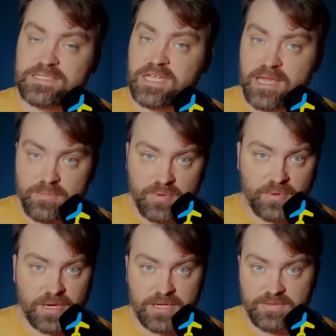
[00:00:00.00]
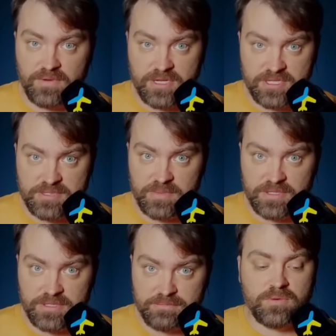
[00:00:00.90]
temporary
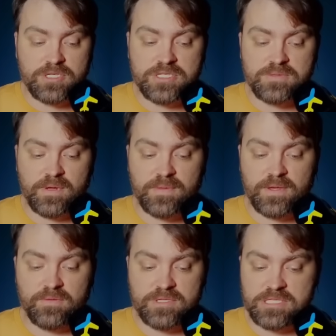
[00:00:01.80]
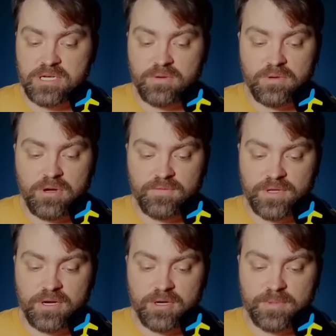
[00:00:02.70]
advancement. Russians went there with several of
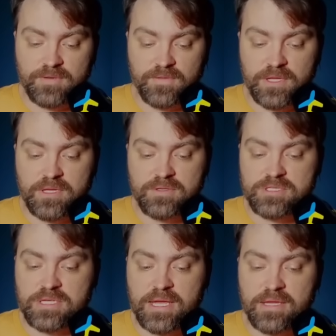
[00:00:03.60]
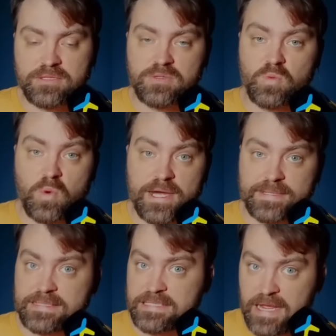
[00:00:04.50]
the armored vehicles and
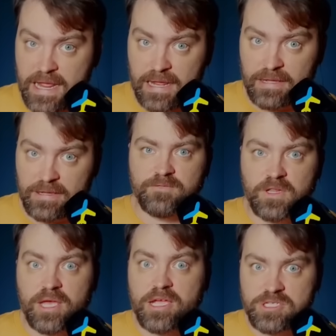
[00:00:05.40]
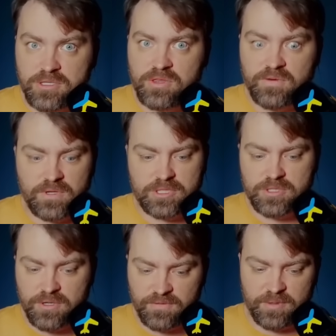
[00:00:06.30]
1 tank. Well, actually there were
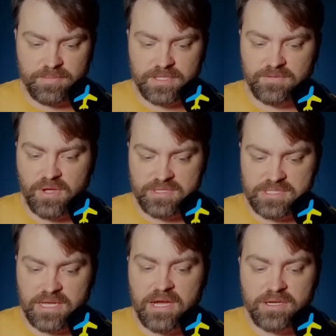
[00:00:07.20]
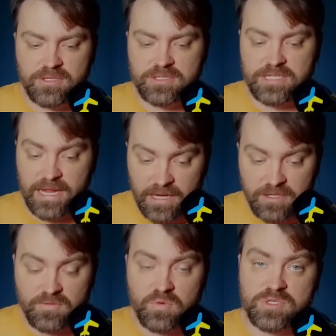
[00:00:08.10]
2 of the midways. The Hunger
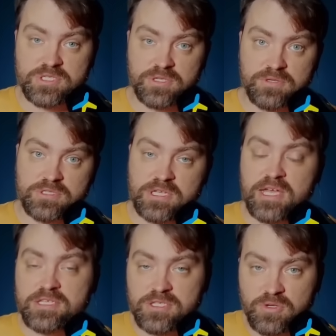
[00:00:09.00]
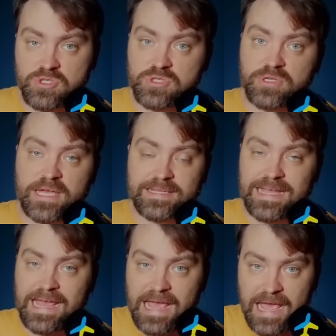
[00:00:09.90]
tank was used as usual at the
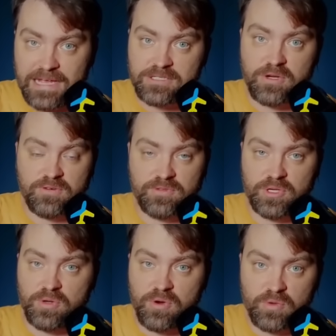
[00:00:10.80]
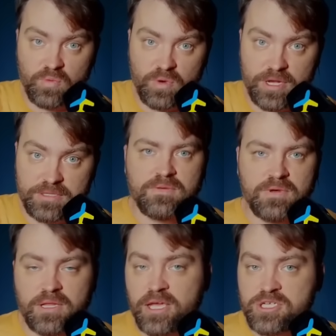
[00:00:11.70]
head of the convoy.
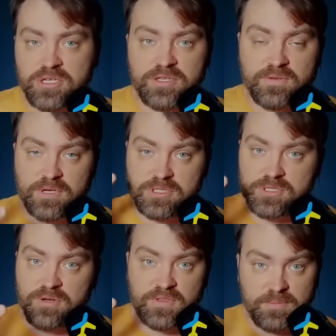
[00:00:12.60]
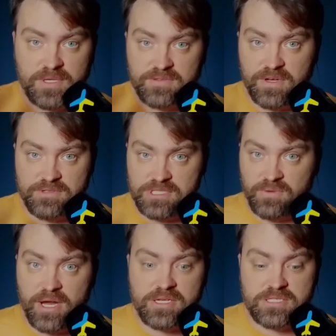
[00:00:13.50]
Well, actually there were 2 of the midway
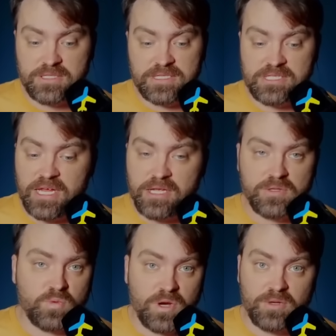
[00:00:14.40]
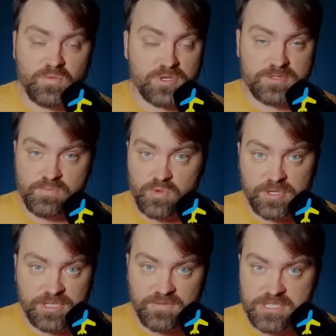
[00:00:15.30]
strikes. The second one was
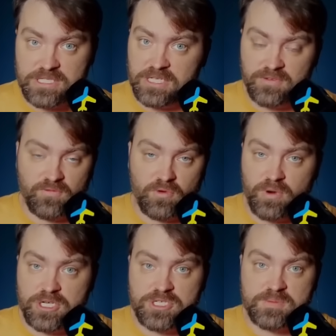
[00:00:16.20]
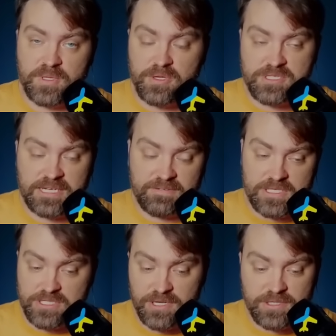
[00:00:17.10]
more devastating for Russians because they
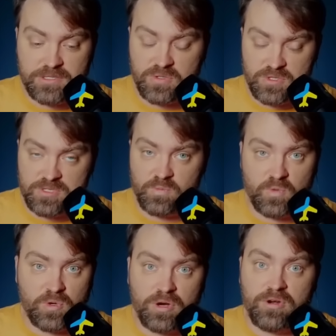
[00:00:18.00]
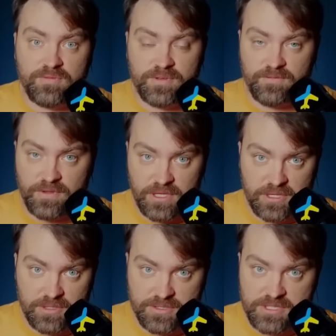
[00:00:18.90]
decided to use more of the
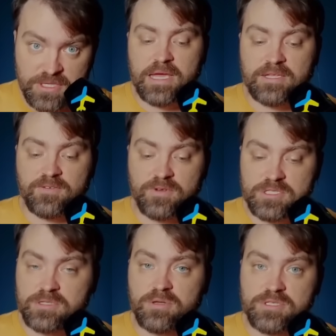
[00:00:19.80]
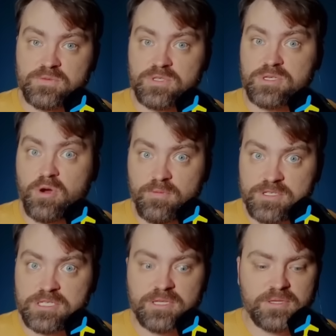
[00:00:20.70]
vehicles. And the first loss was
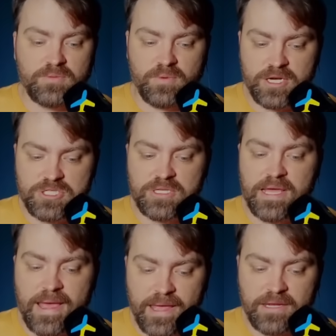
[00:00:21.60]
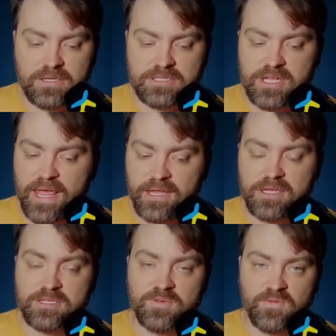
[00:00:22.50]
obviously the Russian Hunger tank
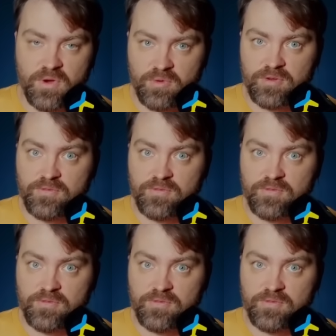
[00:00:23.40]
at the very